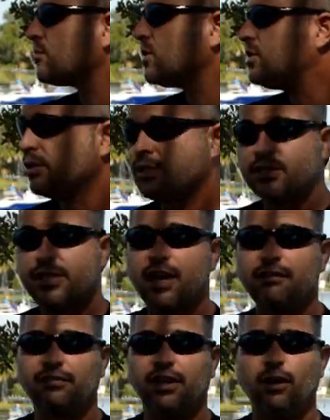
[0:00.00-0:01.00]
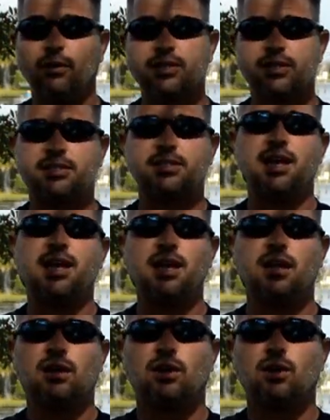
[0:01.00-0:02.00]
So it's a steady flow. It's a steady
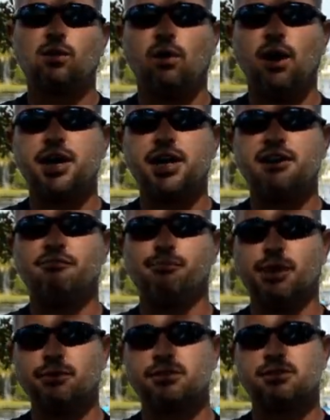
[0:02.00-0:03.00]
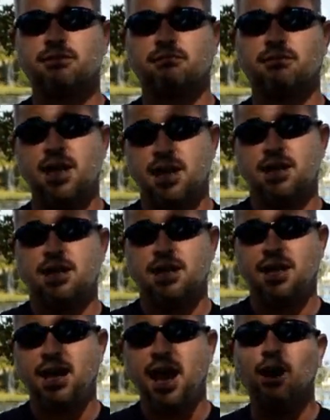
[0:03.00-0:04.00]
quantity of boats that
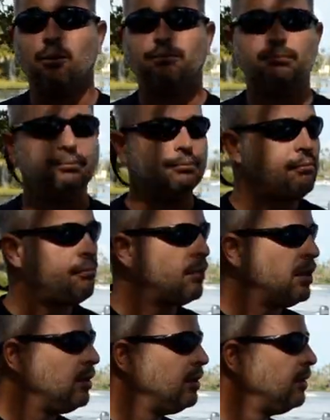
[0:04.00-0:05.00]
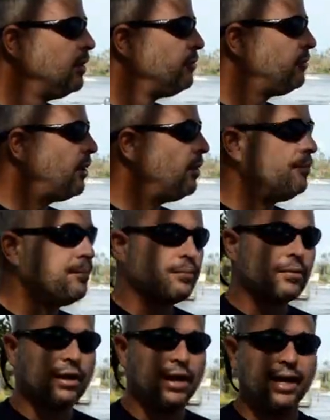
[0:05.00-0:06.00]
need help. So
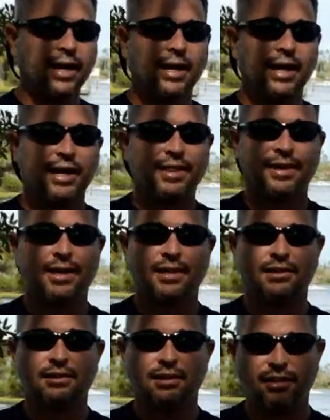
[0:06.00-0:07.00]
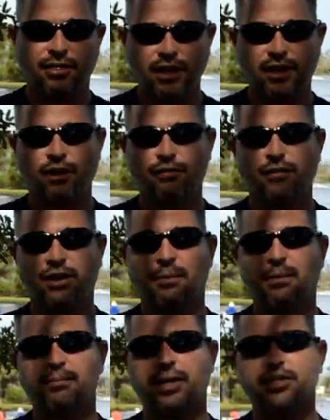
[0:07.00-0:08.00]
again, I'd like to thank you for
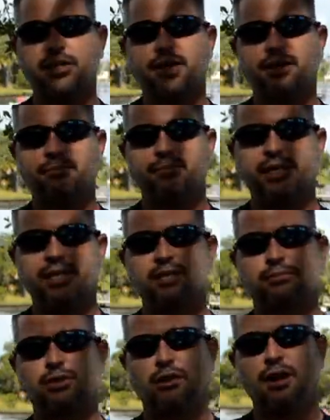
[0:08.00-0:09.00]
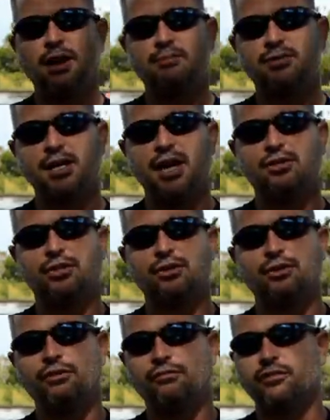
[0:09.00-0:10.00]
coming to my channel. Please subscribe. Stay
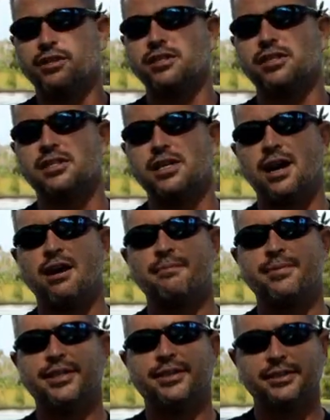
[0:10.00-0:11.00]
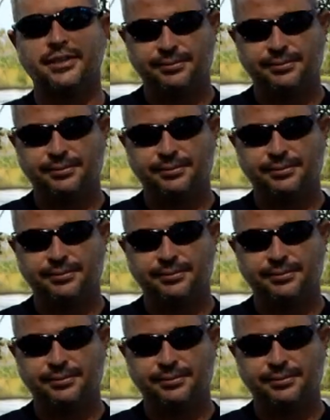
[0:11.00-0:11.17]
tuned for this entire build.